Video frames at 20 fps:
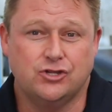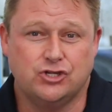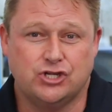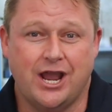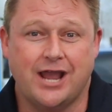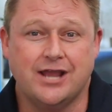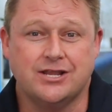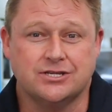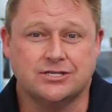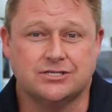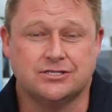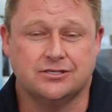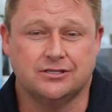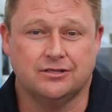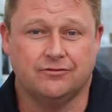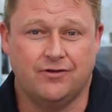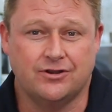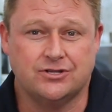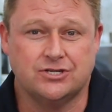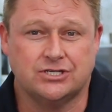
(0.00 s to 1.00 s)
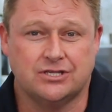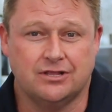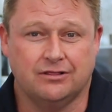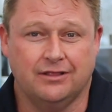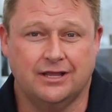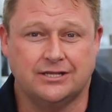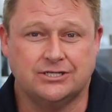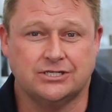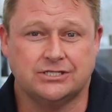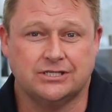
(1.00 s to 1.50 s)
changes to the
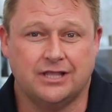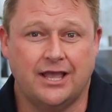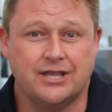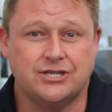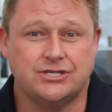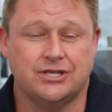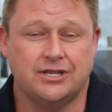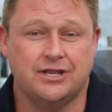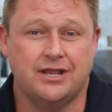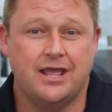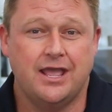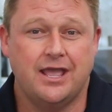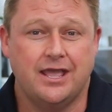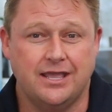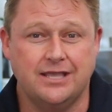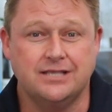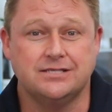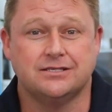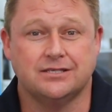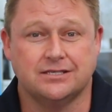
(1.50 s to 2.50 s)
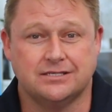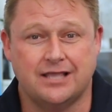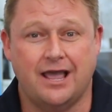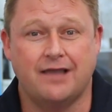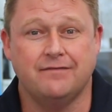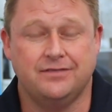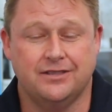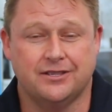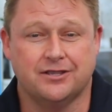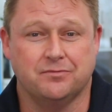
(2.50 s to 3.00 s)
legislation, is the
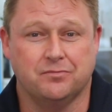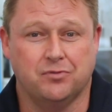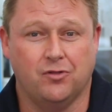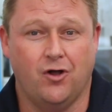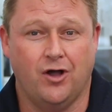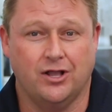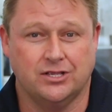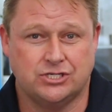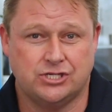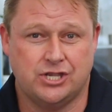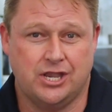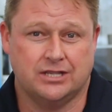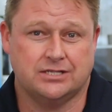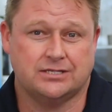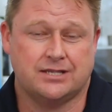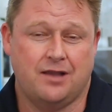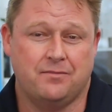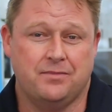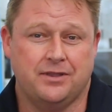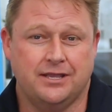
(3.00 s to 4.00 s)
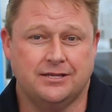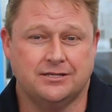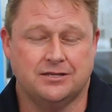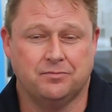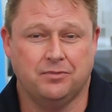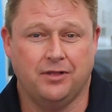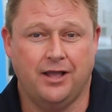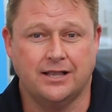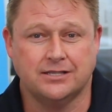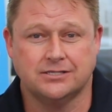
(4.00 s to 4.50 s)
safety compliance checks coming into
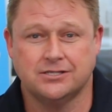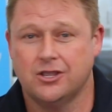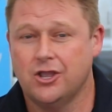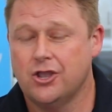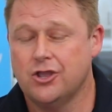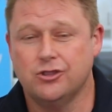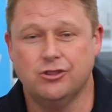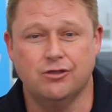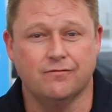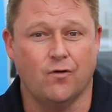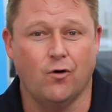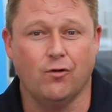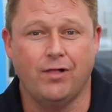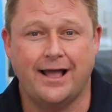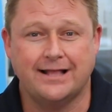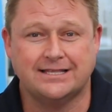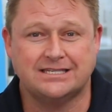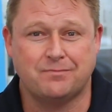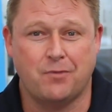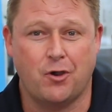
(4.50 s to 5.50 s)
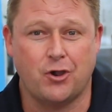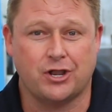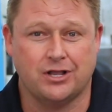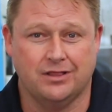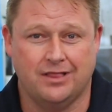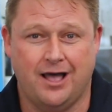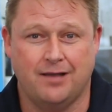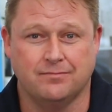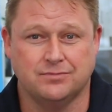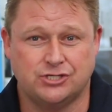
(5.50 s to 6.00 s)
place. You've all had smoke
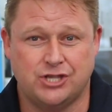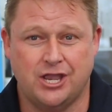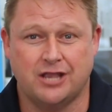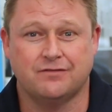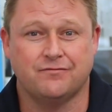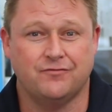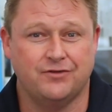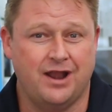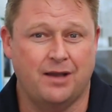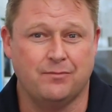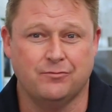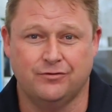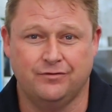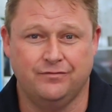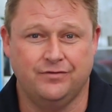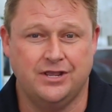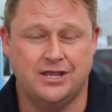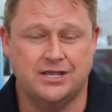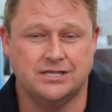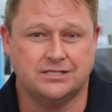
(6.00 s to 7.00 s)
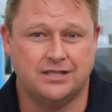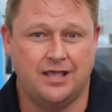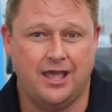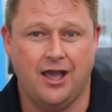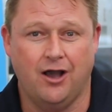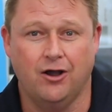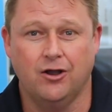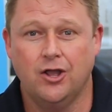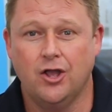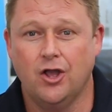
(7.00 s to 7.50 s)
alarms checked for a number of years
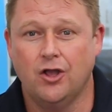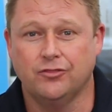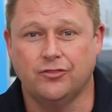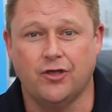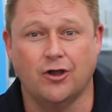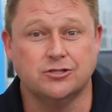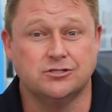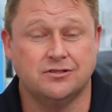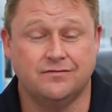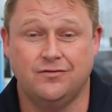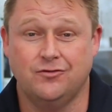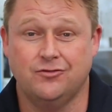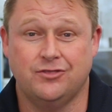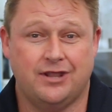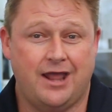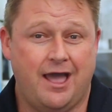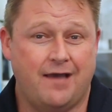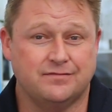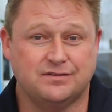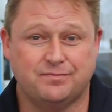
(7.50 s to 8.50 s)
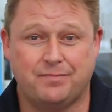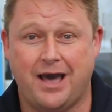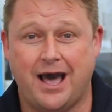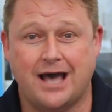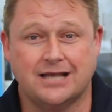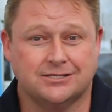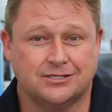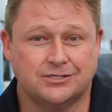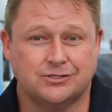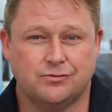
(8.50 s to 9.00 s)
now. Those of you that have
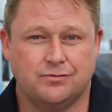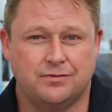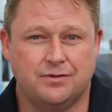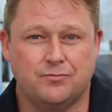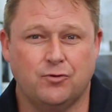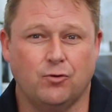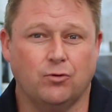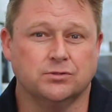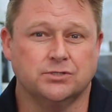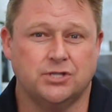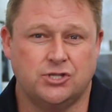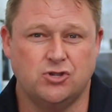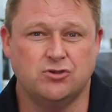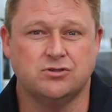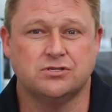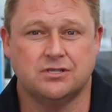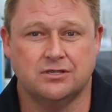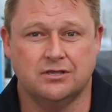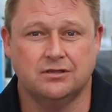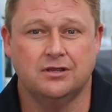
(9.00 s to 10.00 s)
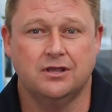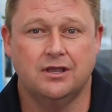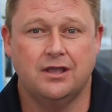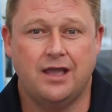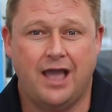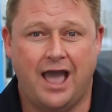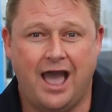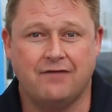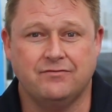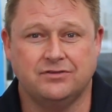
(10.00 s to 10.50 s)
spas and swimming pools are used to
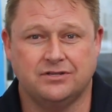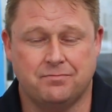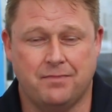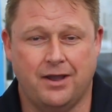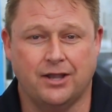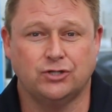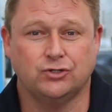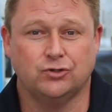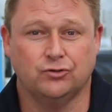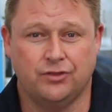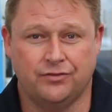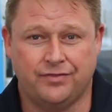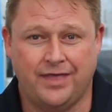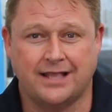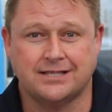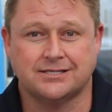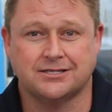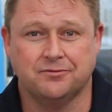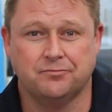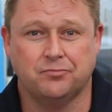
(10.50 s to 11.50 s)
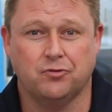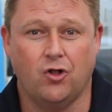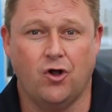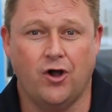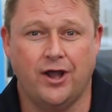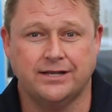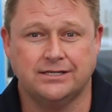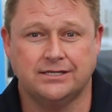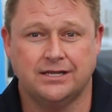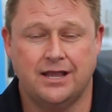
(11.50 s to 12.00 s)
having to make sure that that's
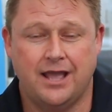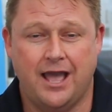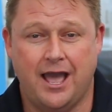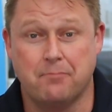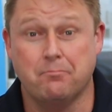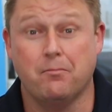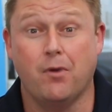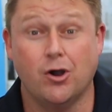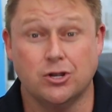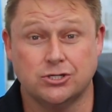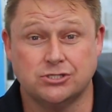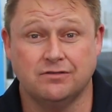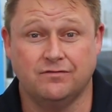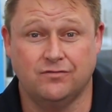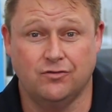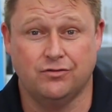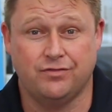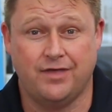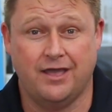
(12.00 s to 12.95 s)
compliant, and most of you